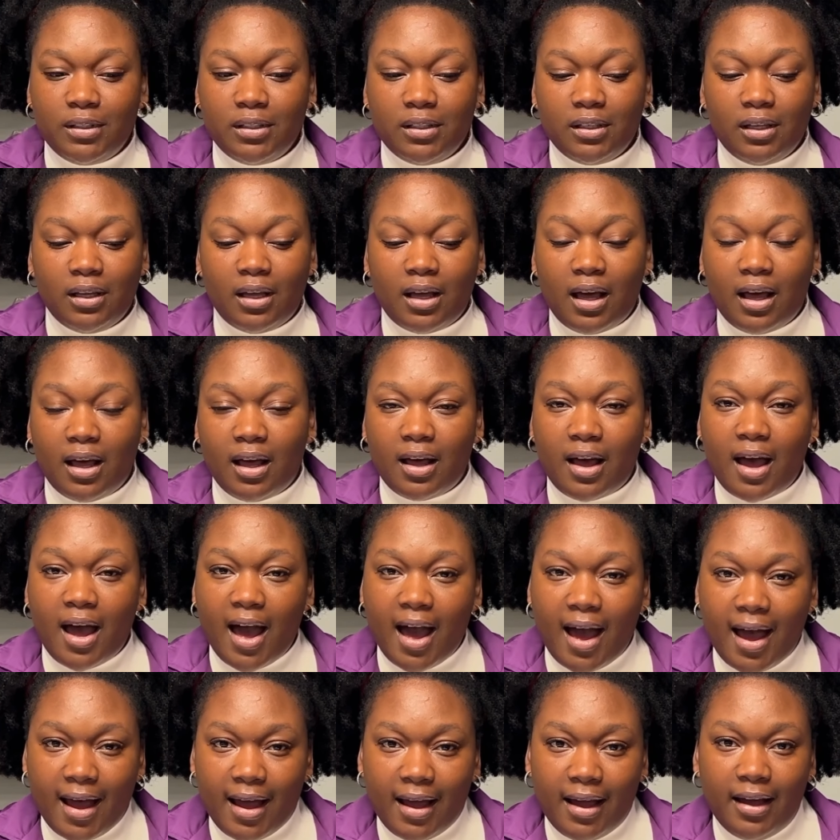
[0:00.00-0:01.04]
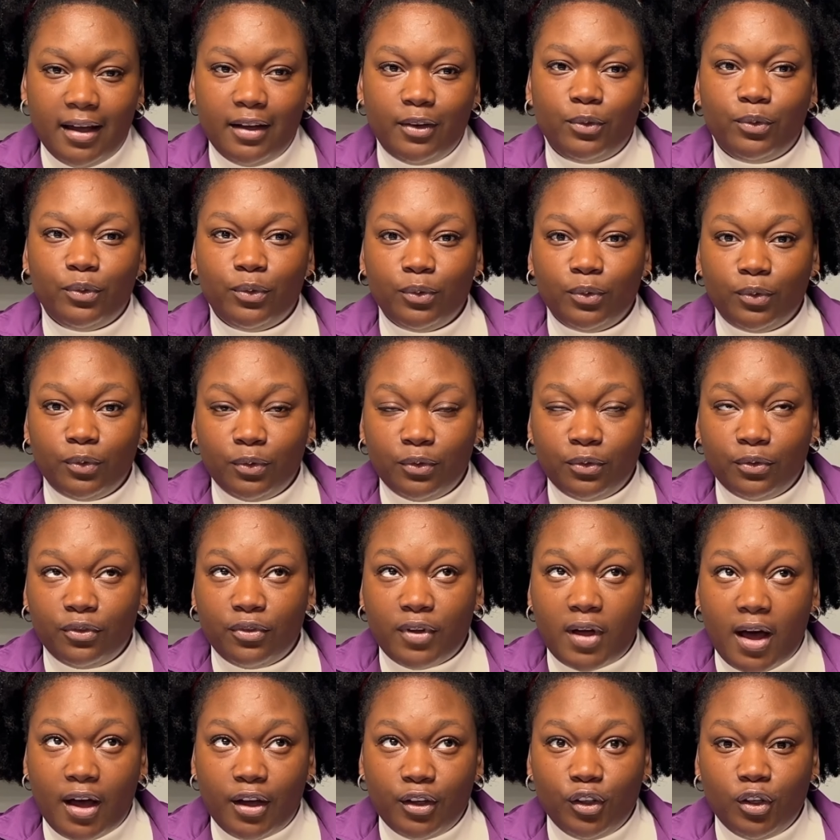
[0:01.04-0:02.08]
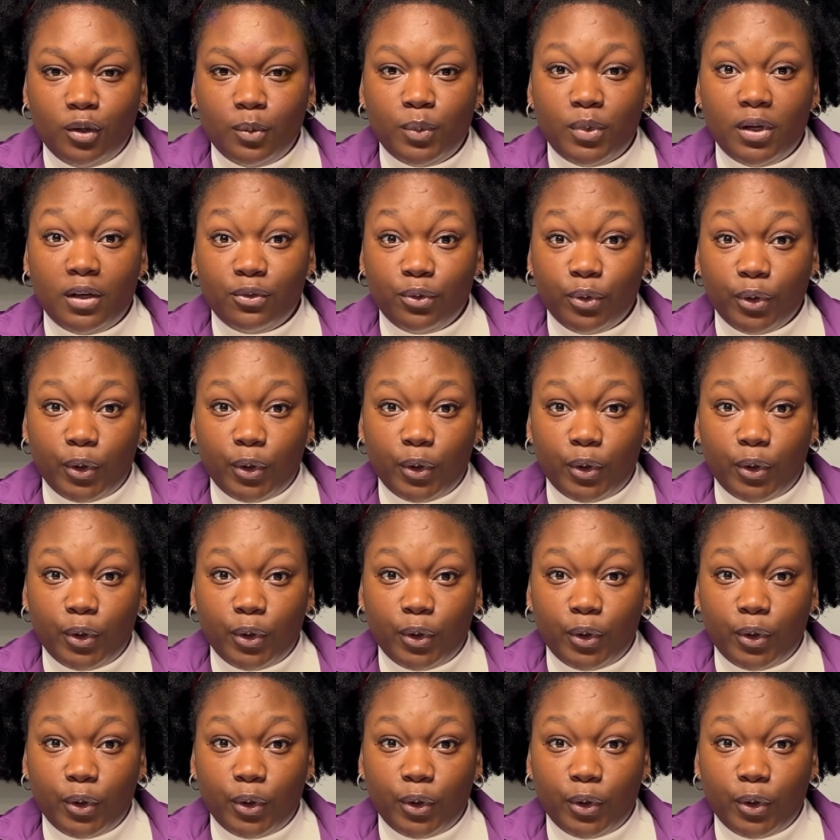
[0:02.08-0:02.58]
to a high volume of